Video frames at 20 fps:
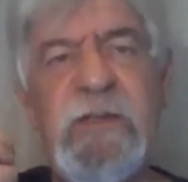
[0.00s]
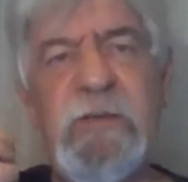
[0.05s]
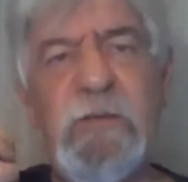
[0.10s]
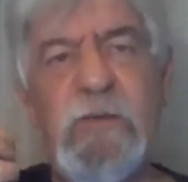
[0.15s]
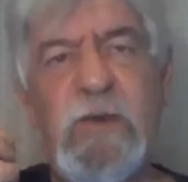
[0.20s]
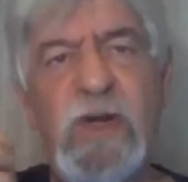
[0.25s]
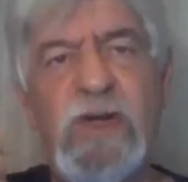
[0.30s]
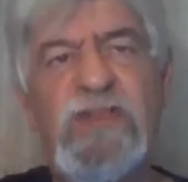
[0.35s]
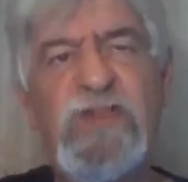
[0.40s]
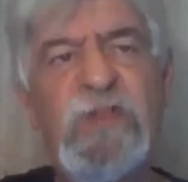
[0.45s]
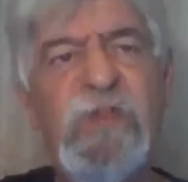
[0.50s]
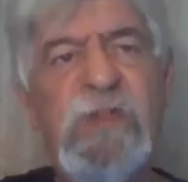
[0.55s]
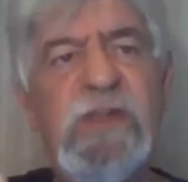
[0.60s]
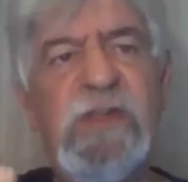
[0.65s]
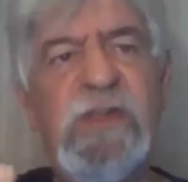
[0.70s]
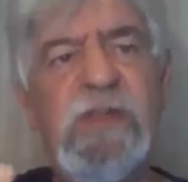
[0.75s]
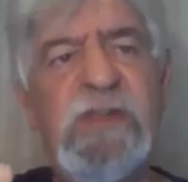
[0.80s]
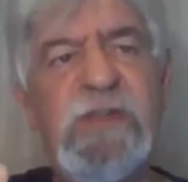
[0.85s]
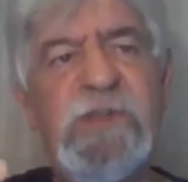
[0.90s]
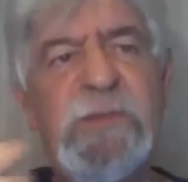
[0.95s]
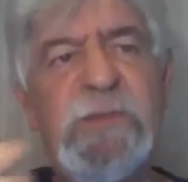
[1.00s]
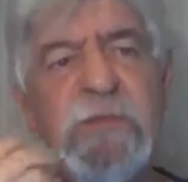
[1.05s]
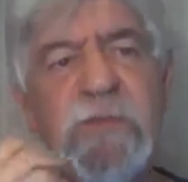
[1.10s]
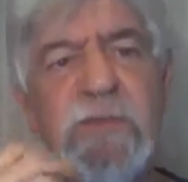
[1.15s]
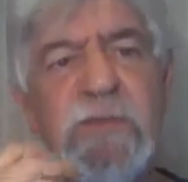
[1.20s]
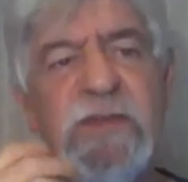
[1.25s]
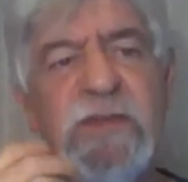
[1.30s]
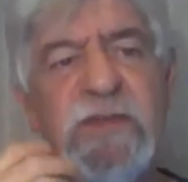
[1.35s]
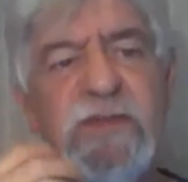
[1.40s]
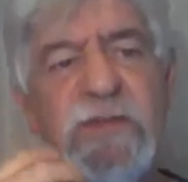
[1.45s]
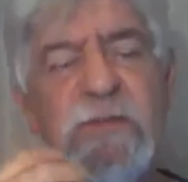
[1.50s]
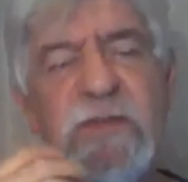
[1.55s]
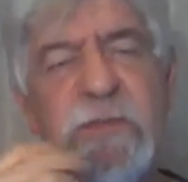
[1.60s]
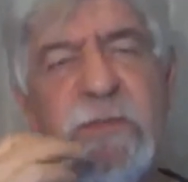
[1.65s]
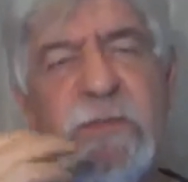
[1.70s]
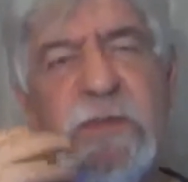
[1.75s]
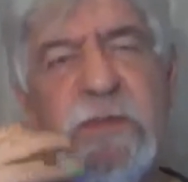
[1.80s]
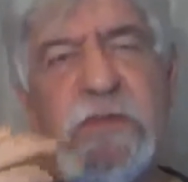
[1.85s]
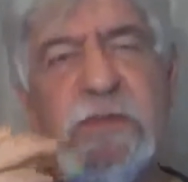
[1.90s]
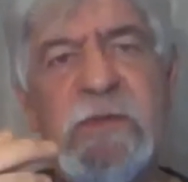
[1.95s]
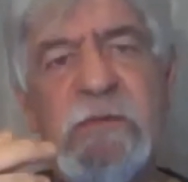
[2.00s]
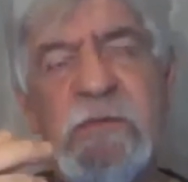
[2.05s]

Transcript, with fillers: God's will is for every human being